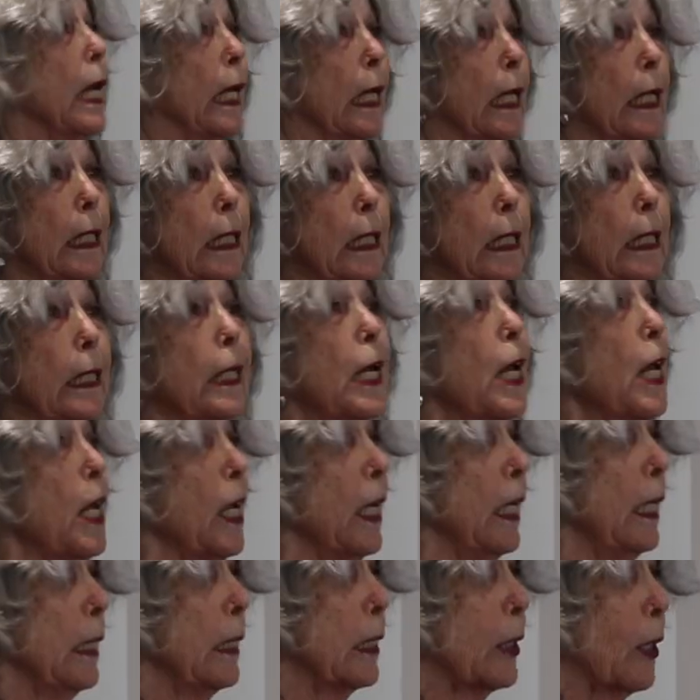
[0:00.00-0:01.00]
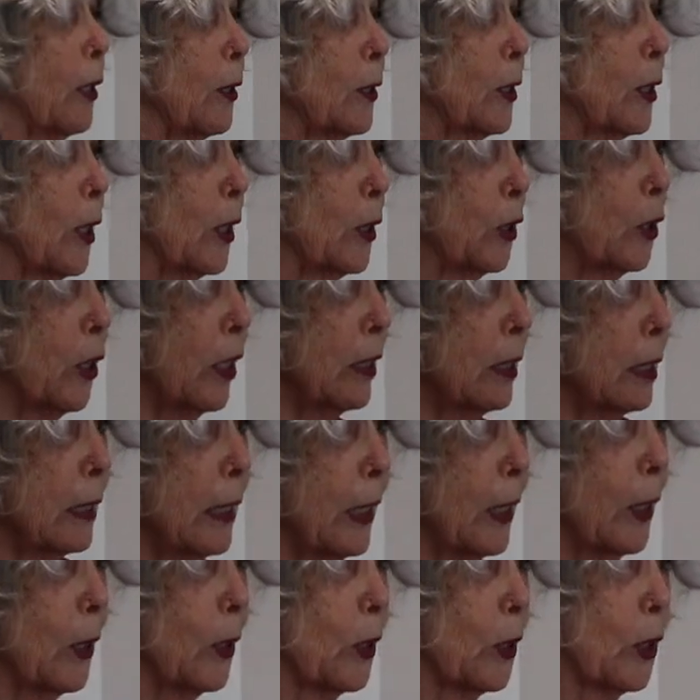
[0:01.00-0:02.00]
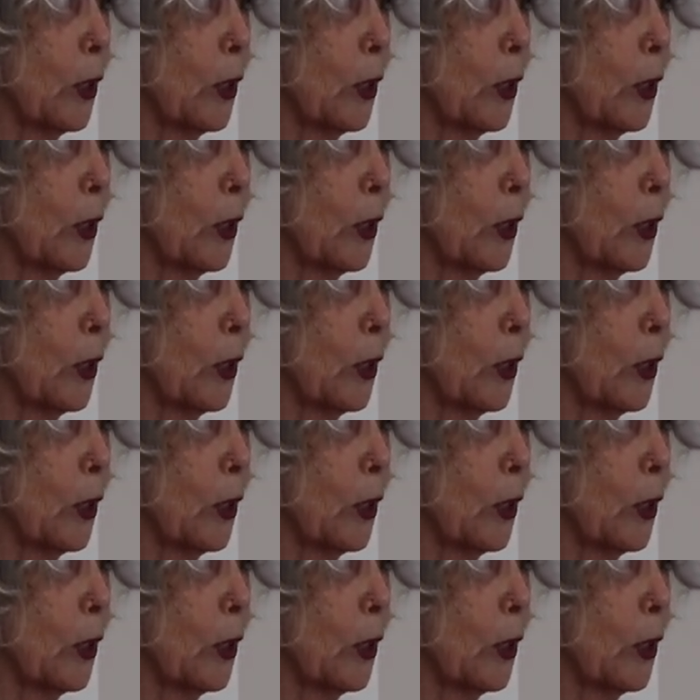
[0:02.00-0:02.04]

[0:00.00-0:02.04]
And he starts adjusting her